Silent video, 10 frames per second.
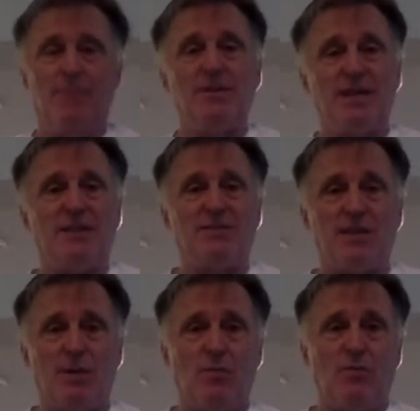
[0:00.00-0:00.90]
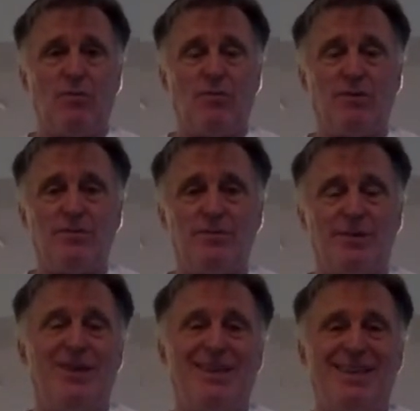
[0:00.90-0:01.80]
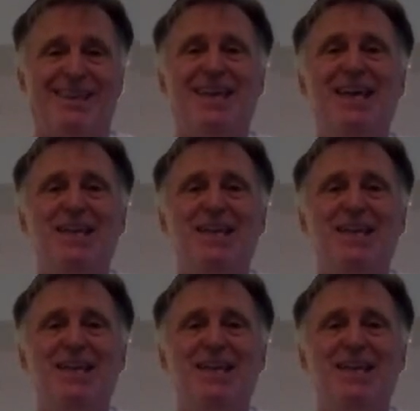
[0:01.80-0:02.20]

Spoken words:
You got to take my word for it.